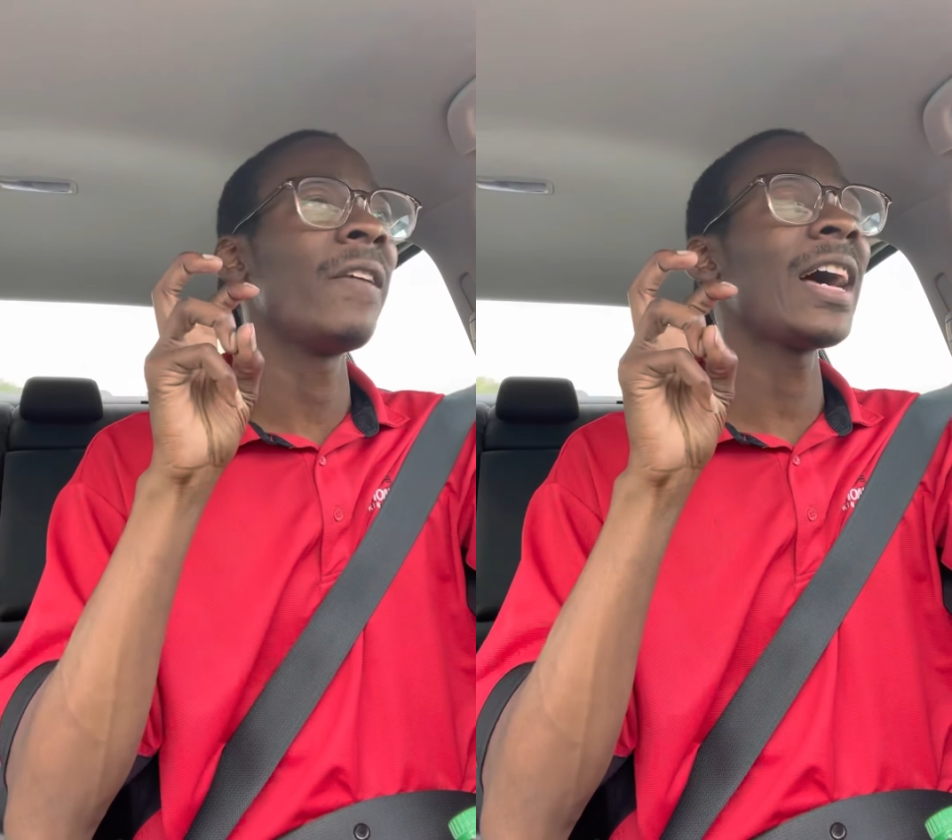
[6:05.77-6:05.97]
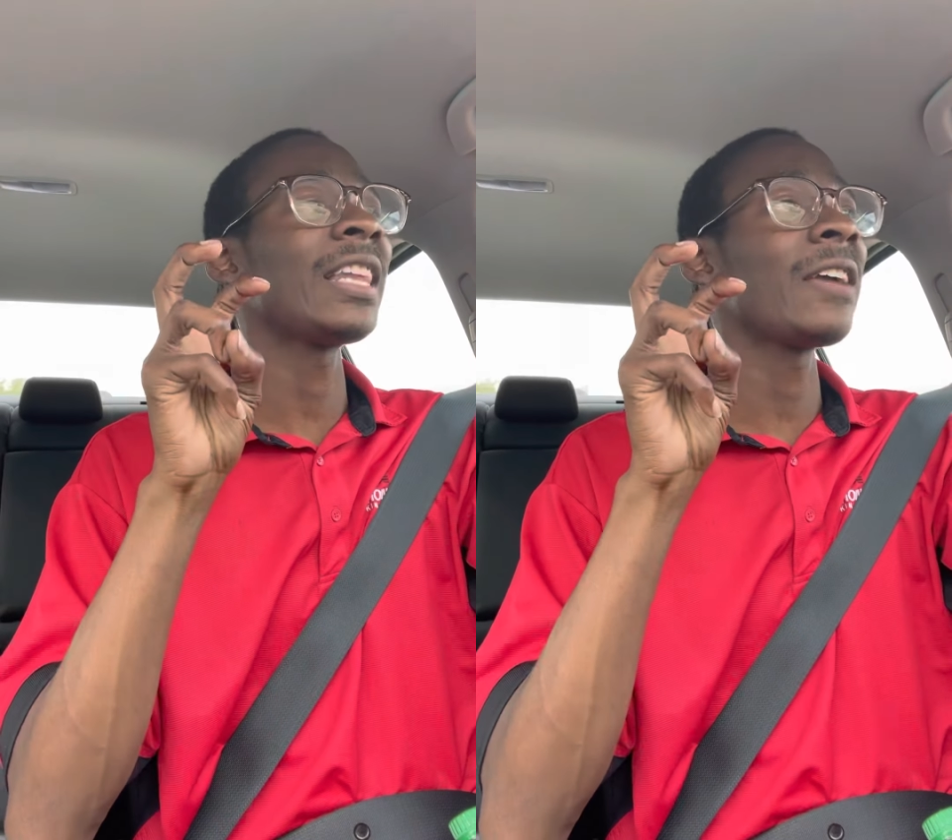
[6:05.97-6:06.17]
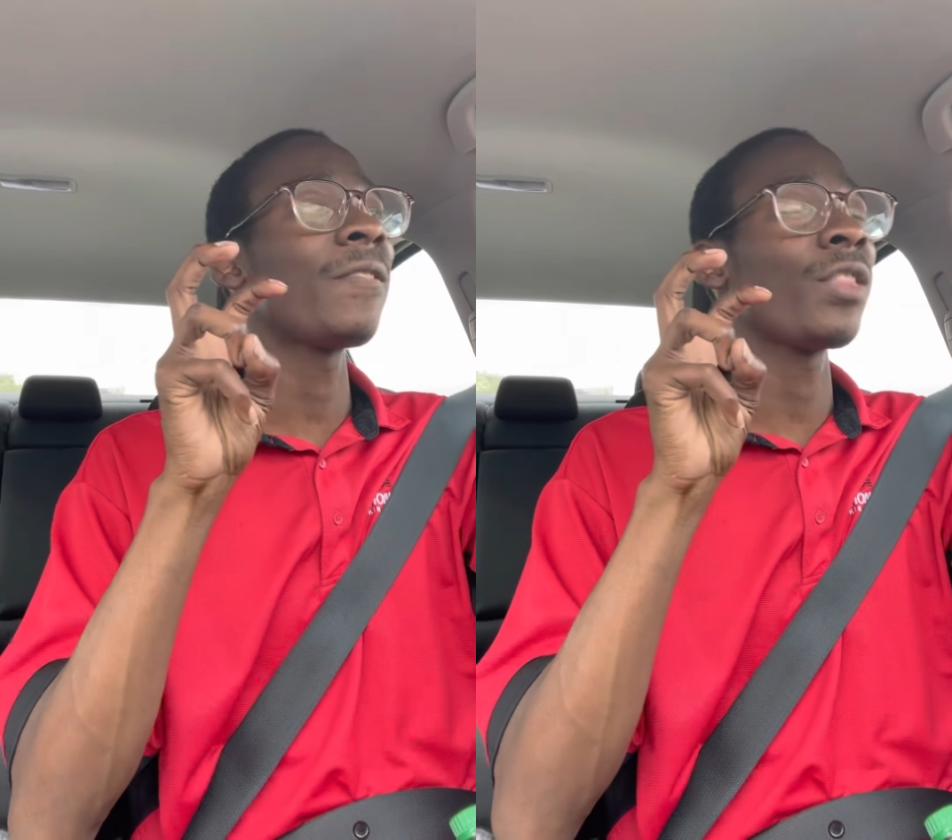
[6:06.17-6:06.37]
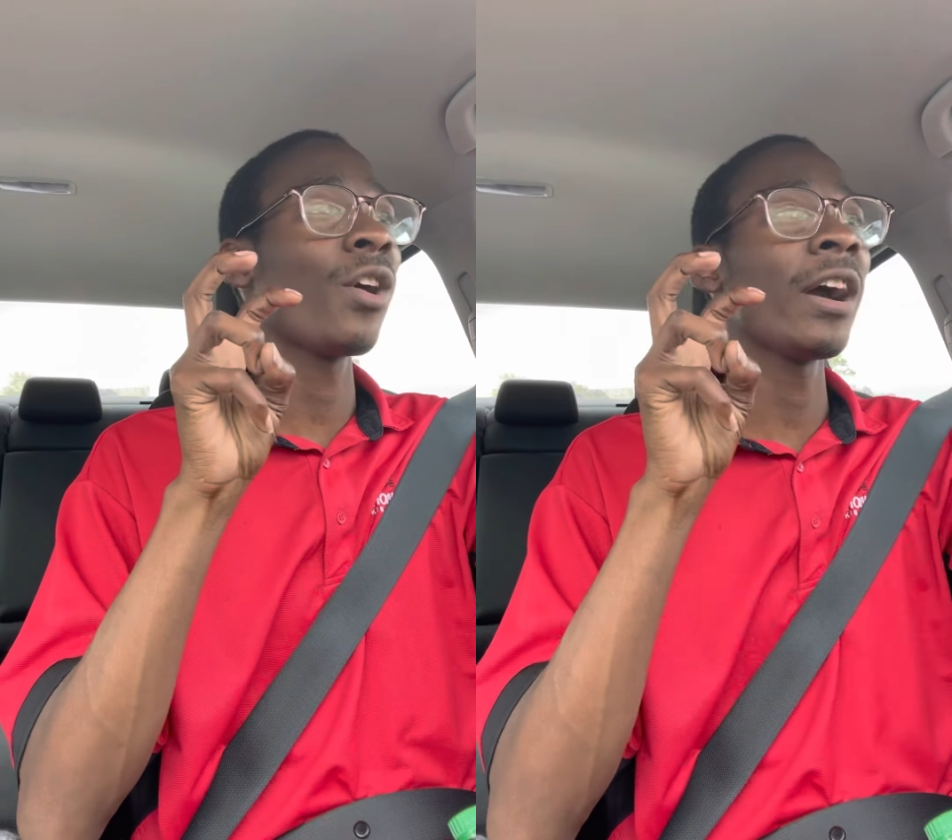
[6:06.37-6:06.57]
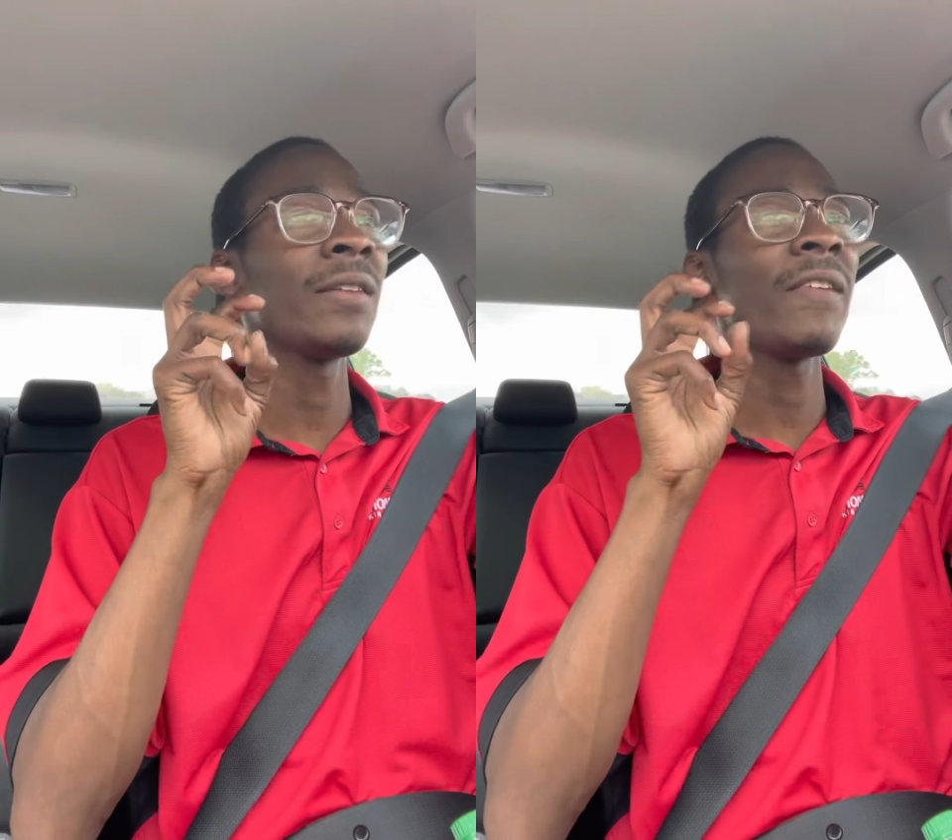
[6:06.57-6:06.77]
valet for
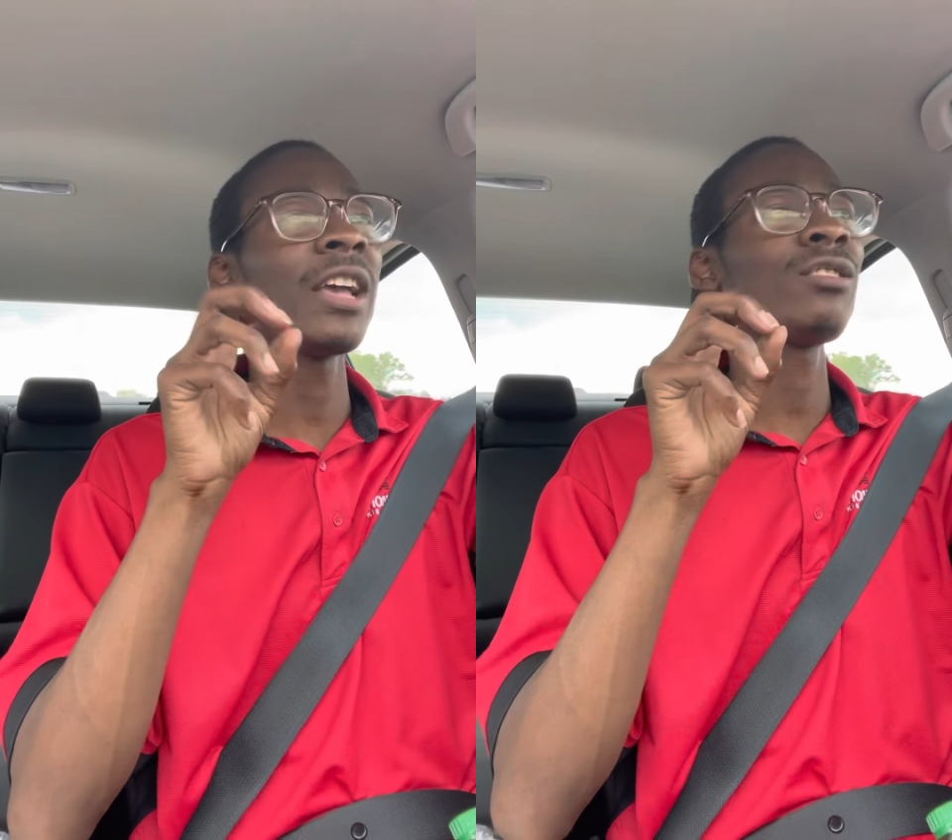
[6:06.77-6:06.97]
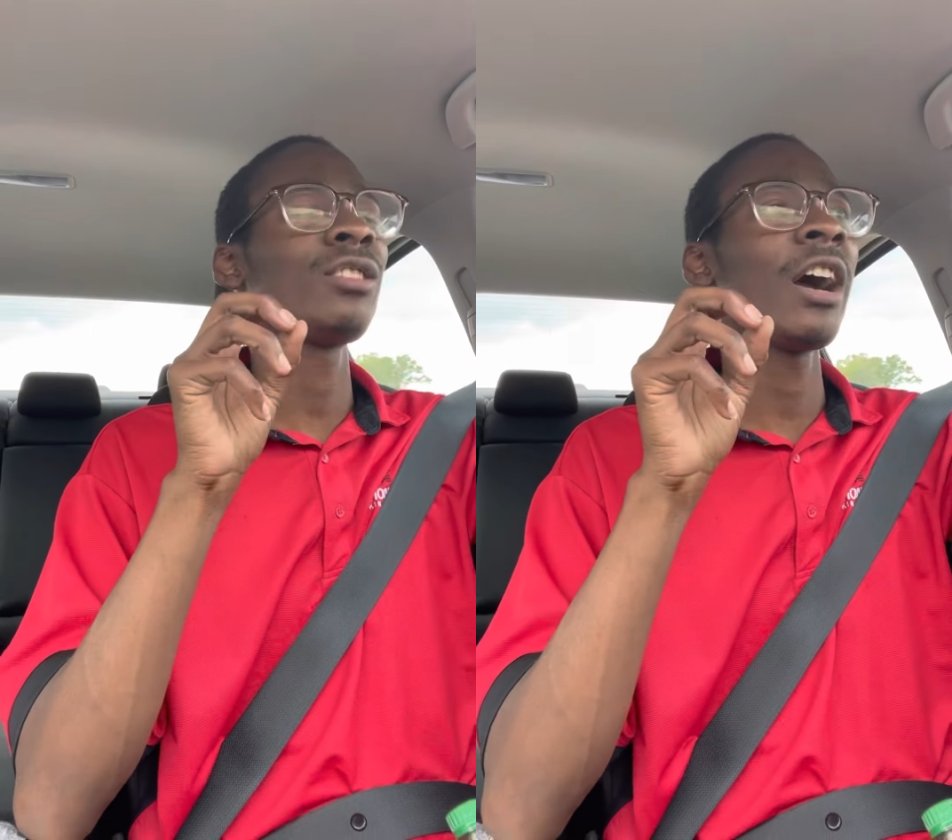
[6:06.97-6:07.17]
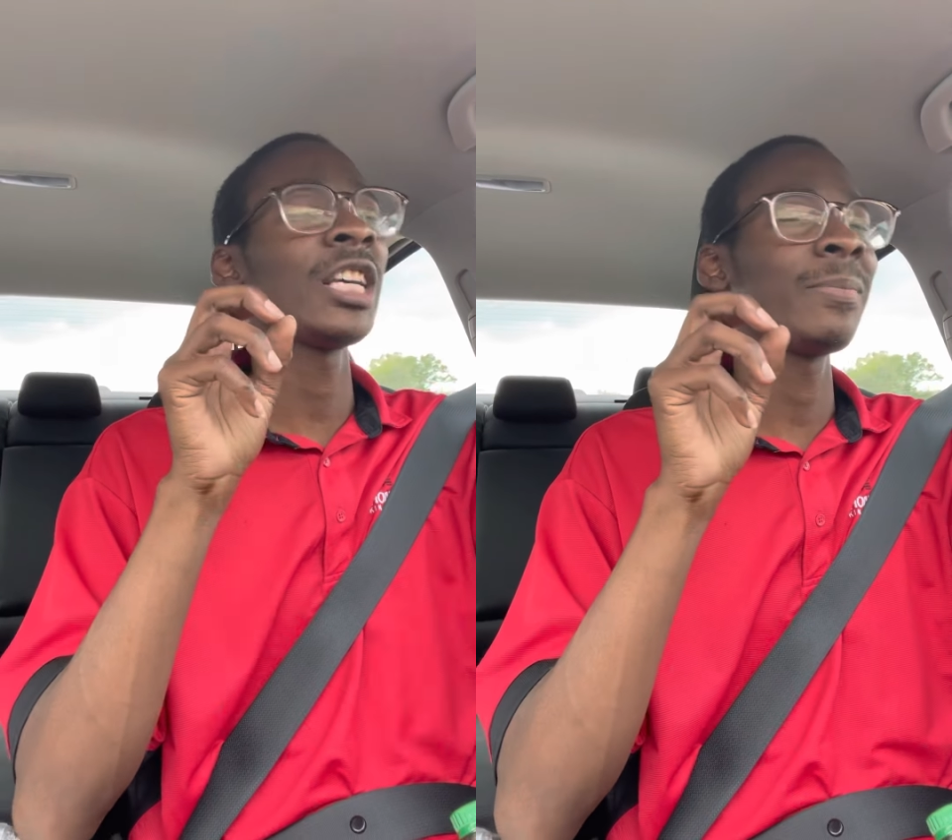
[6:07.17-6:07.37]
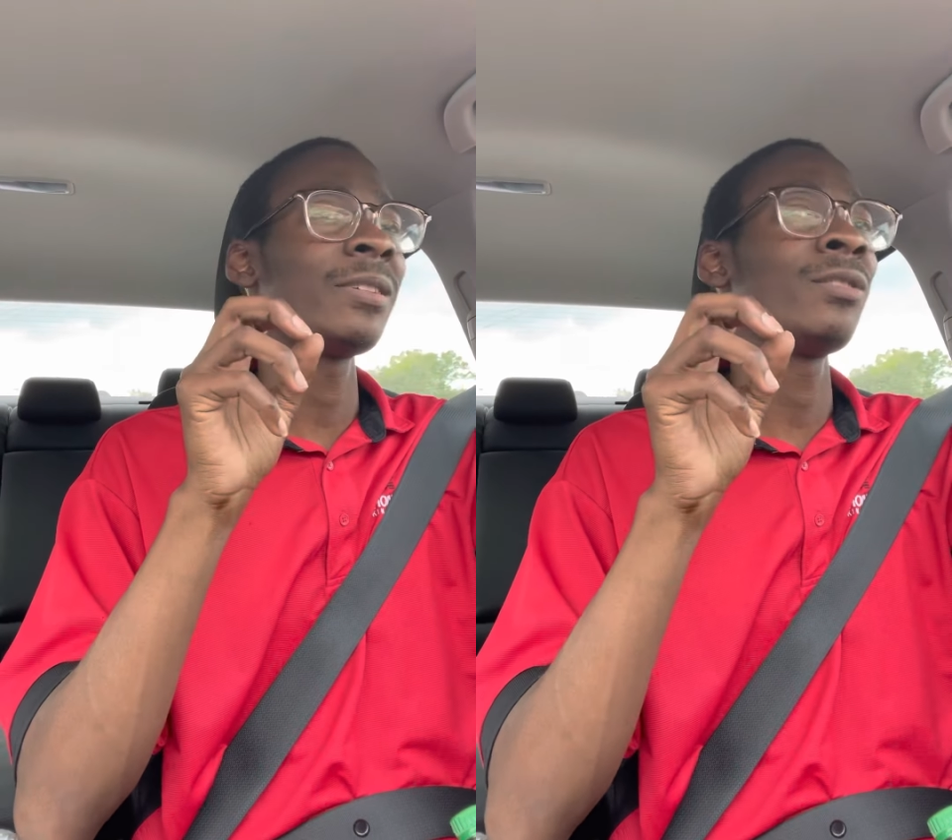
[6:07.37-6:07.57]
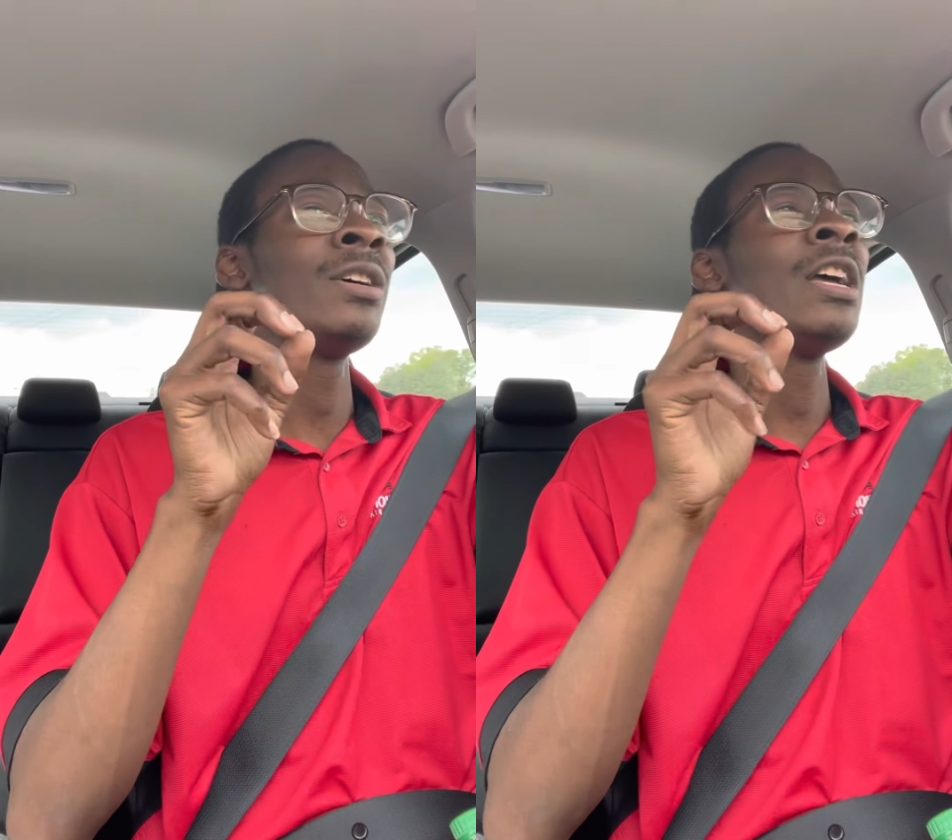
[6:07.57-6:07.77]
the heart and vascular hospital,